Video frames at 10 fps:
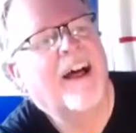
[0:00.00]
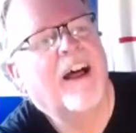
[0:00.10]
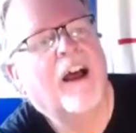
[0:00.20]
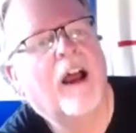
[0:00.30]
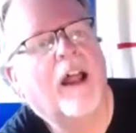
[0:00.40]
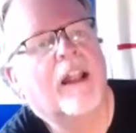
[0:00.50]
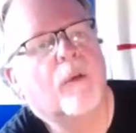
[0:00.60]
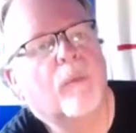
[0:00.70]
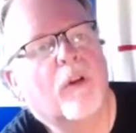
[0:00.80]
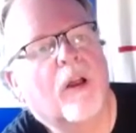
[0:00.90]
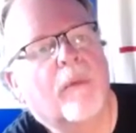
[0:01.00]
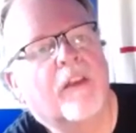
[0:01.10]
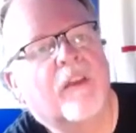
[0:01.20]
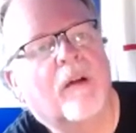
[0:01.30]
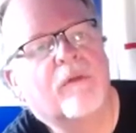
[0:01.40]
right, let me pull up
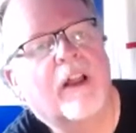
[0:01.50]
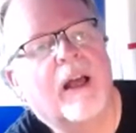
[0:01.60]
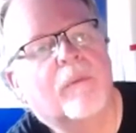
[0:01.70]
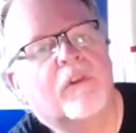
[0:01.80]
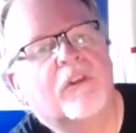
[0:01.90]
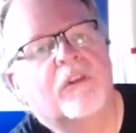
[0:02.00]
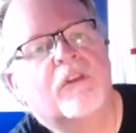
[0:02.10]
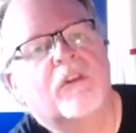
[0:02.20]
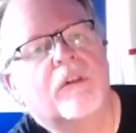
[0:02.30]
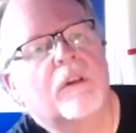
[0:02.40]
8th note flams.